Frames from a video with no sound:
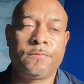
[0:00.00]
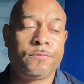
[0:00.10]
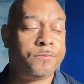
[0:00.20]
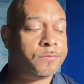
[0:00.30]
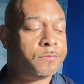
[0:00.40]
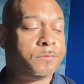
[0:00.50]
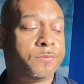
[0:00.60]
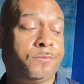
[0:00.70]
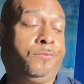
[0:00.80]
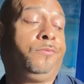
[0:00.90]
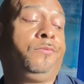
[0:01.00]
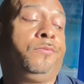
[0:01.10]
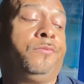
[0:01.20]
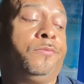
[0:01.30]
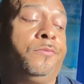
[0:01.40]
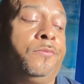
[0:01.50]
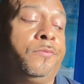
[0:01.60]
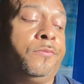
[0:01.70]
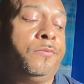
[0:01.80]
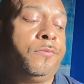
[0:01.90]

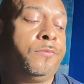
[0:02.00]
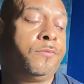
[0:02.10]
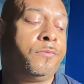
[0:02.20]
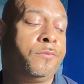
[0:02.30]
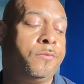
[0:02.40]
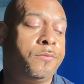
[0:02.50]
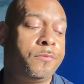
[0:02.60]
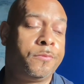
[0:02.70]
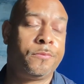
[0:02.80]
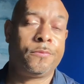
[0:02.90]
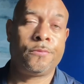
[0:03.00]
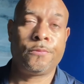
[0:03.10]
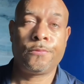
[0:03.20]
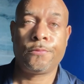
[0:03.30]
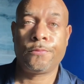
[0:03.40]
(no one is talking)